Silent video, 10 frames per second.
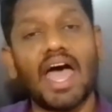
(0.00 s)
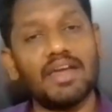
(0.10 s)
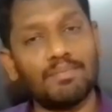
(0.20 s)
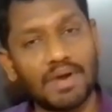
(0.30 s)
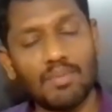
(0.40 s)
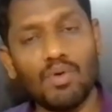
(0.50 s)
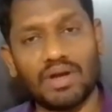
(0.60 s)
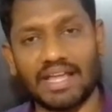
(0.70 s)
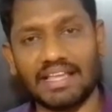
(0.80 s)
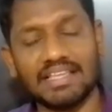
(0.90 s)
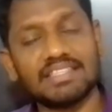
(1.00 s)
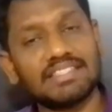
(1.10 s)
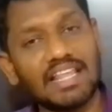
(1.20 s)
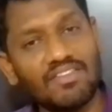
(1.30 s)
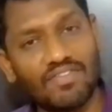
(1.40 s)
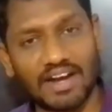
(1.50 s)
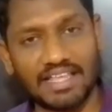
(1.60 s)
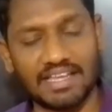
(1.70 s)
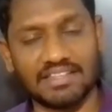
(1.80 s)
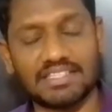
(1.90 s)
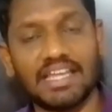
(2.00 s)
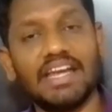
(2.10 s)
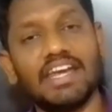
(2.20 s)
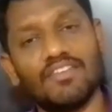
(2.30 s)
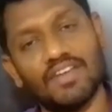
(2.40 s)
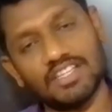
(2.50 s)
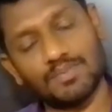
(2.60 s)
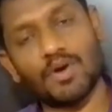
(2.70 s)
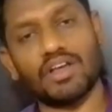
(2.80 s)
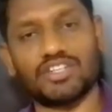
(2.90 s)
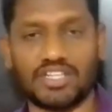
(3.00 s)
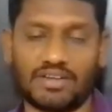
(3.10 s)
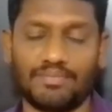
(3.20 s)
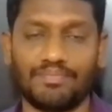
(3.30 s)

and promoting self-reliance in defense production.